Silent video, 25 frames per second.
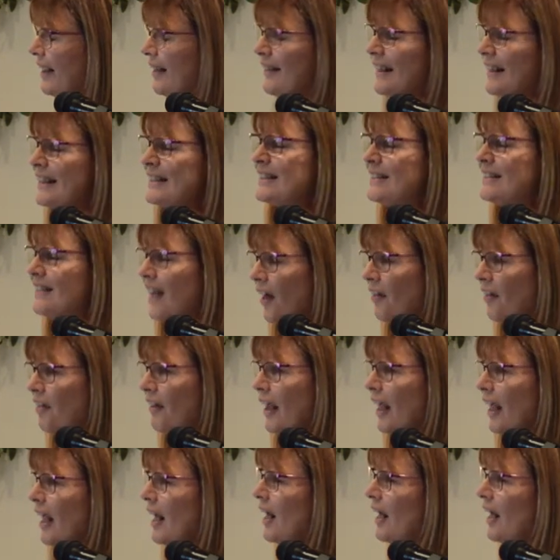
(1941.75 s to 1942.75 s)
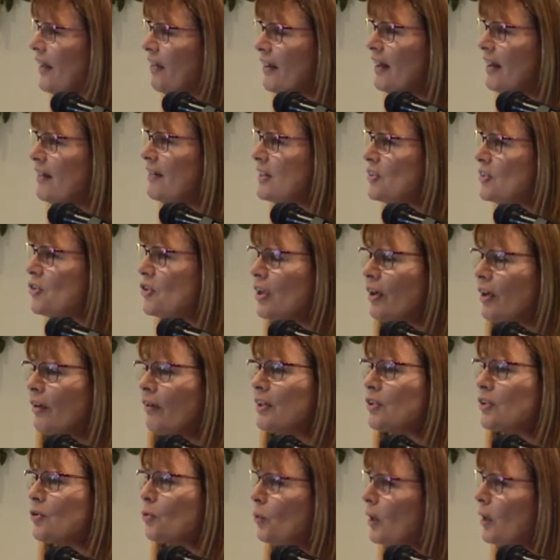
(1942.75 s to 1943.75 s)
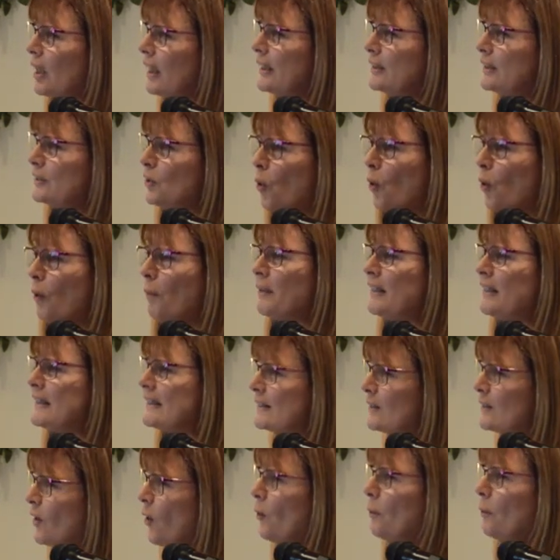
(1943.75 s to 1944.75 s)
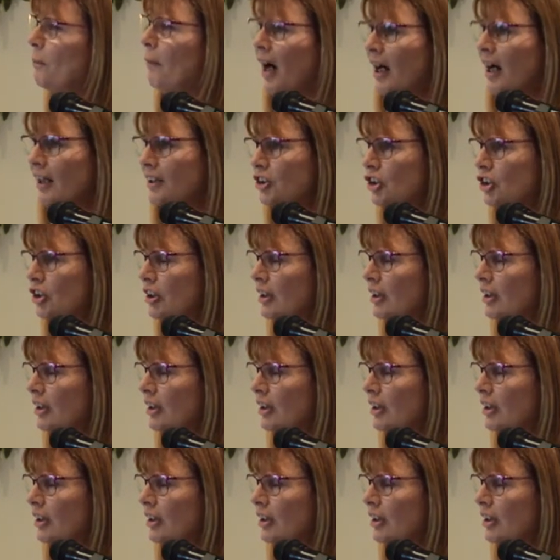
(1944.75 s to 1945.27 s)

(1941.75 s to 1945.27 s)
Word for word: There's nothing. And I think this year it's really taught me so much.